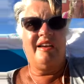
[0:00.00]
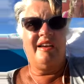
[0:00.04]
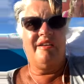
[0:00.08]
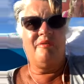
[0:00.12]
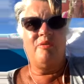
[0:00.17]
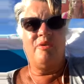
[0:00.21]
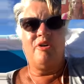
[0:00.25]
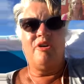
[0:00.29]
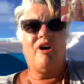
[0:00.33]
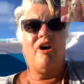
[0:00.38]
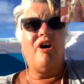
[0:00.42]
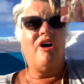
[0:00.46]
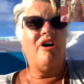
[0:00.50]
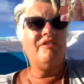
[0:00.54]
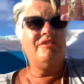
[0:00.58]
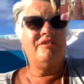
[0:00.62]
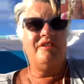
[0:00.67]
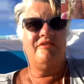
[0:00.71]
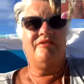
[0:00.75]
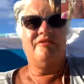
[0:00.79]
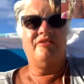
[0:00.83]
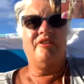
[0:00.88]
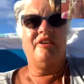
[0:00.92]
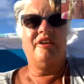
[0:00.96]
And we're all
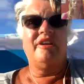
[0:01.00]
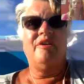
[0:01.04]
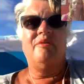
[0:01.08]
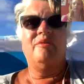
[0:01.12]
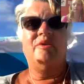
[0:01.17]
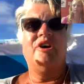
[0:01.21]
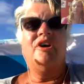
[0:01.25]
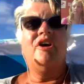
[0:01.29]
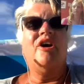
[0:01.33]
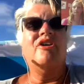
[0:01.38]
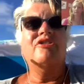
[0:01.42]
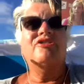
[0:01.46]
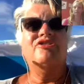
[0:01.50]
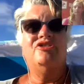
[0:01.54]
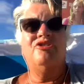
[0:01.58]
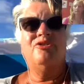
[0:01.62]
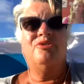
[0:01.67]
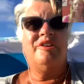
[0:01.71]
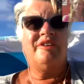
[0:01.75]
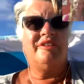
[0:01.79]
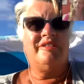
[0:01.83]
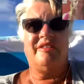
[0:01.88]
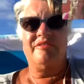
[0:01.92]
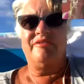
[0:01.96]
different, and we all do
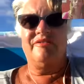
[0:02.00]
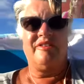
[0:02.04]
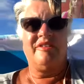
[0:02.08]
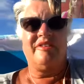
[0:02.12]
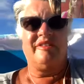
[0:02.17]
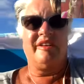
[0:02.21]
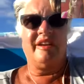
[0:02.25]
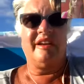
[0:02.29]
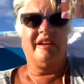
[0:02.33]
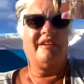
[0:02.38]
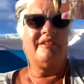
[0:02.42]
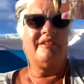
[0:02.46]
it differently,